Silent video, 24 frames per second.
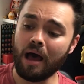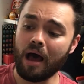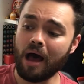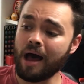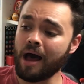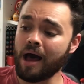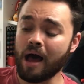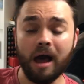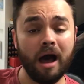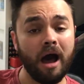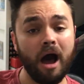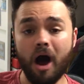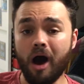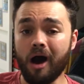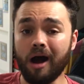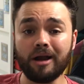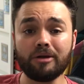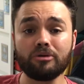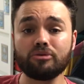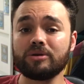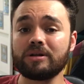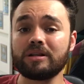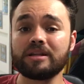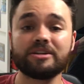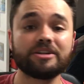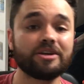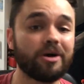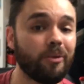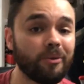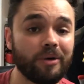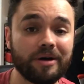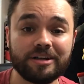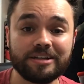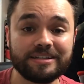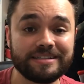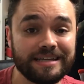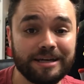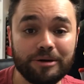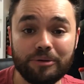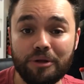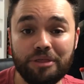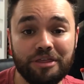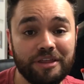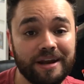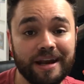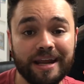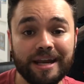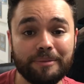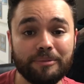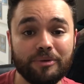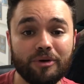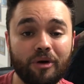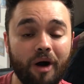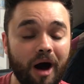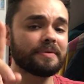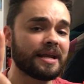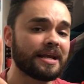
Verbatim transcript: I really don't want to deal with it anymore.